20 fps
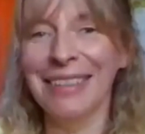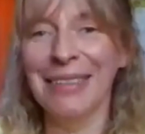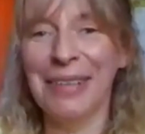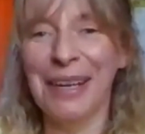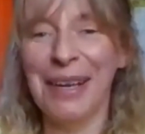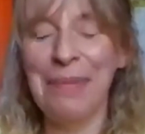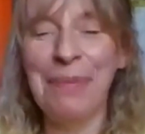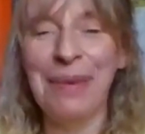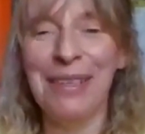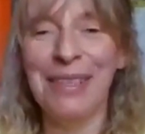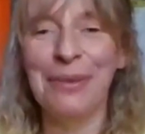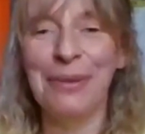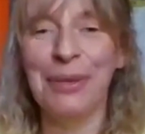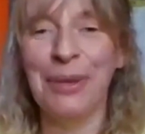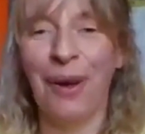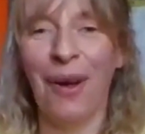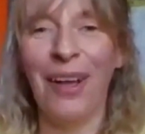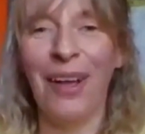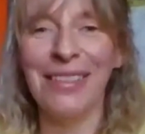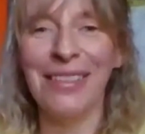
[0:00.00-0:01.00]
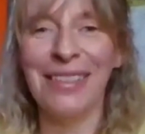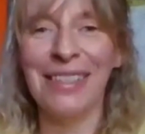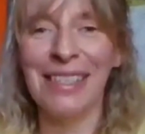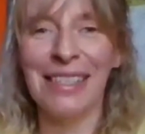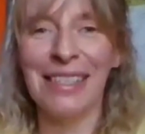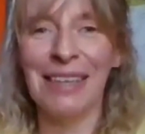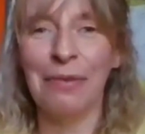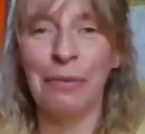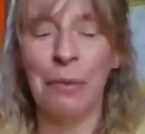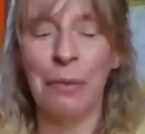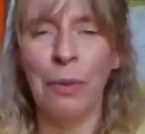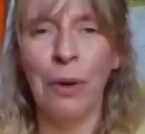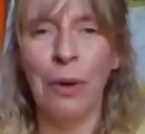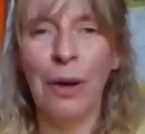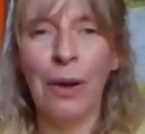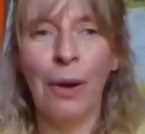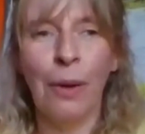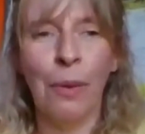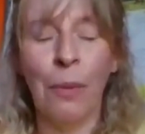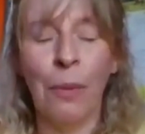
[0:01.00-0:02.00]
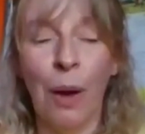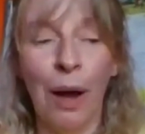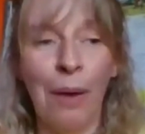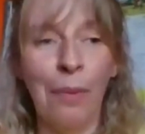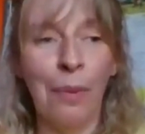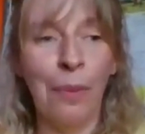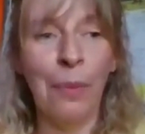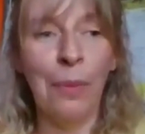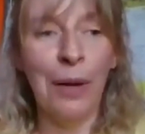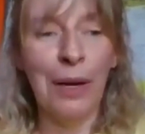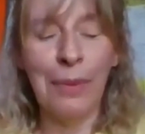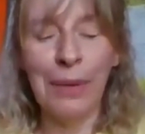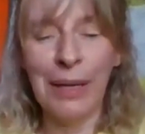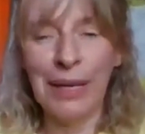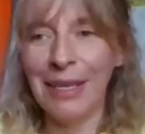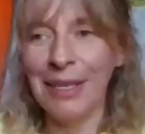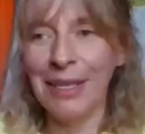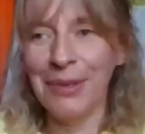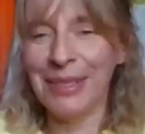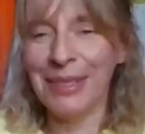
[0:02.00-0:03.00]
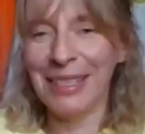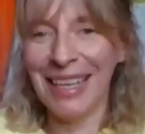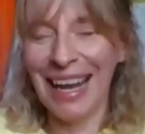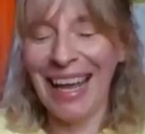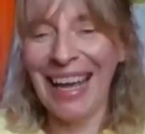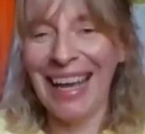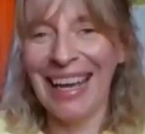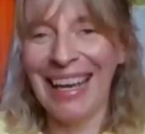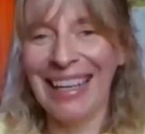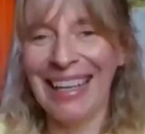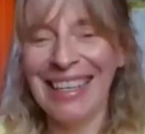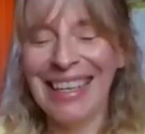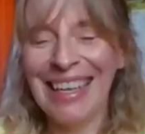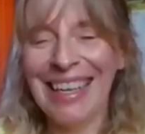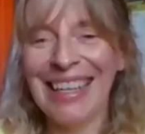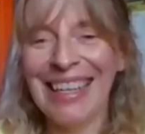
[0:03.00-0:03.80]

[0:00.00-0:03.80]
We've been doing all sorts of stuff. What are we gonna do today?